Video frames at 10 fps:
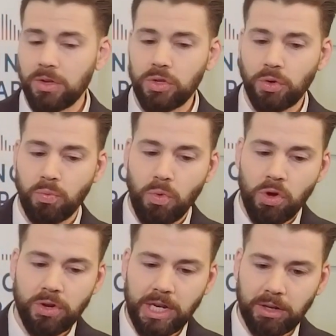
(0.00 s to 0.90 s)
you're
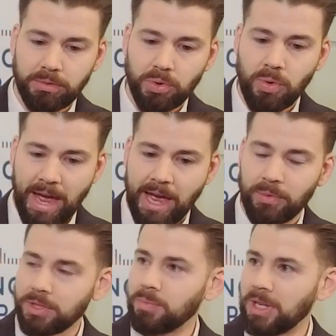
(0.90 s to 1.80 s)
walking through
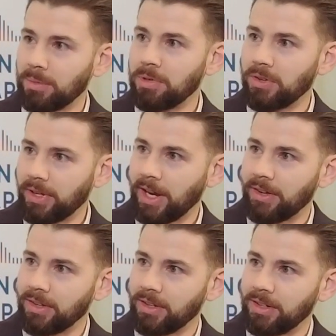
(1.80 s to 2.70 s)
how it's being built
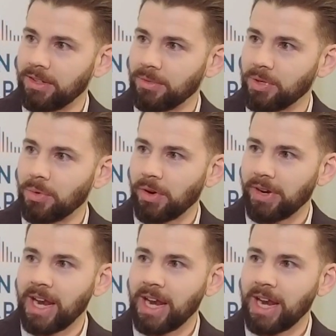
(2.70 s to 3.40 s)
out in the real world.